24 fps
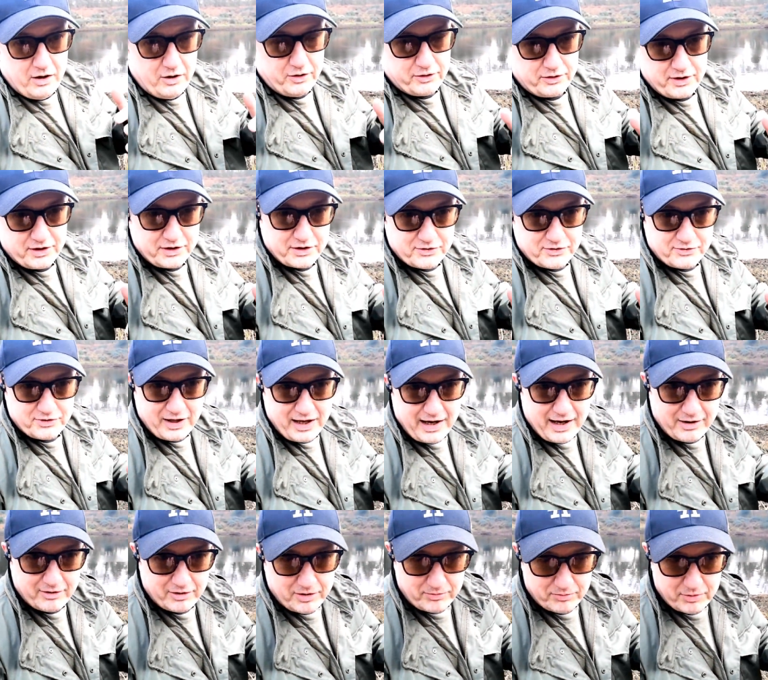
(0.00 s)
on this for
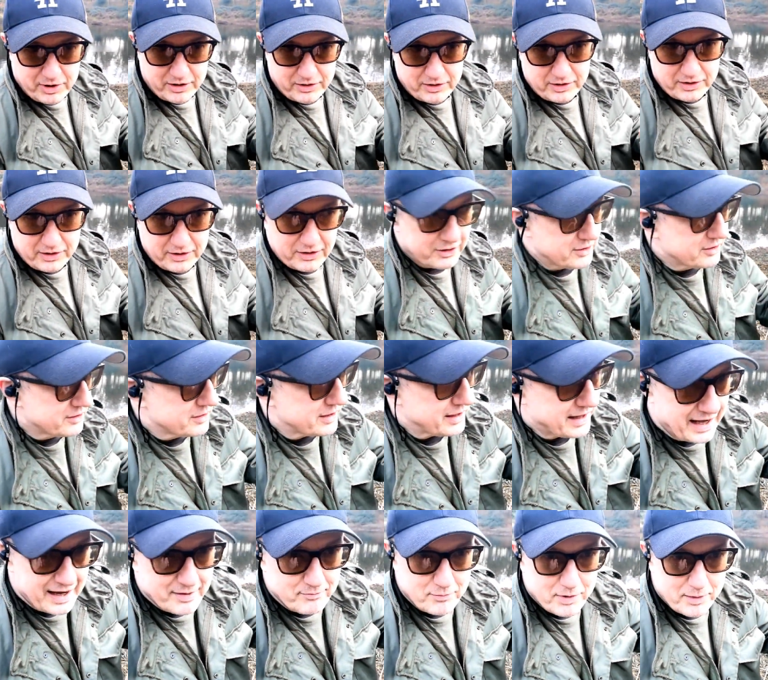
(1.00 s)
now, and I'm going to
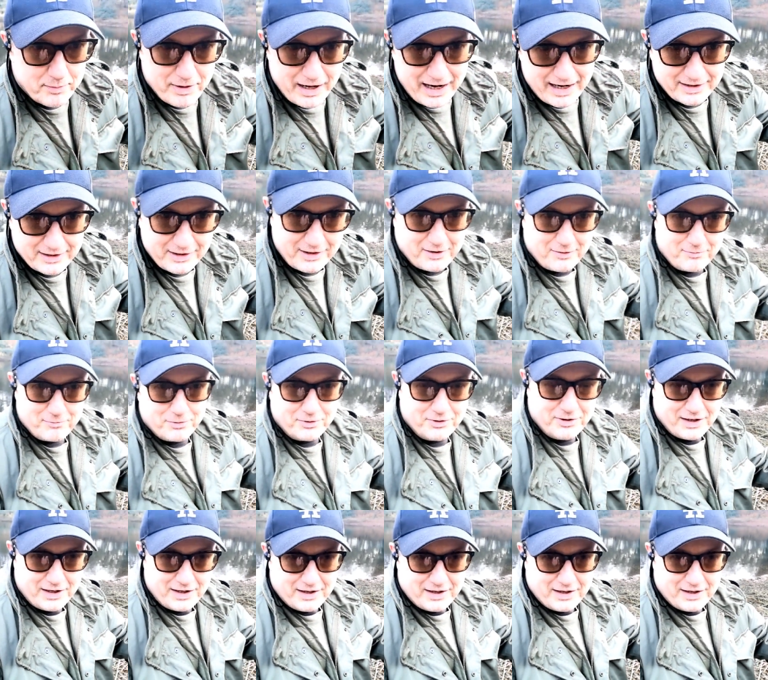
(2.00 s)
clamber back up